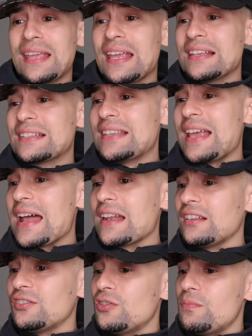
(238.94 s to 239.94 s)
things sound
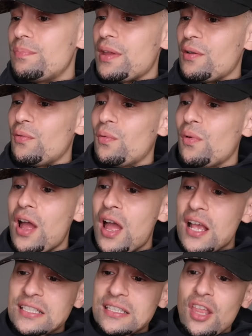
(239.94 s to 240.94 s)
a little bit
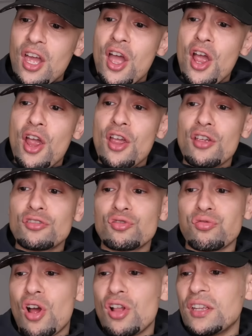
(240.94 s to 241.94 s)
worse though,
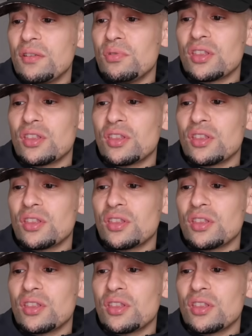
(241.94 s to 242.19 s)
trolling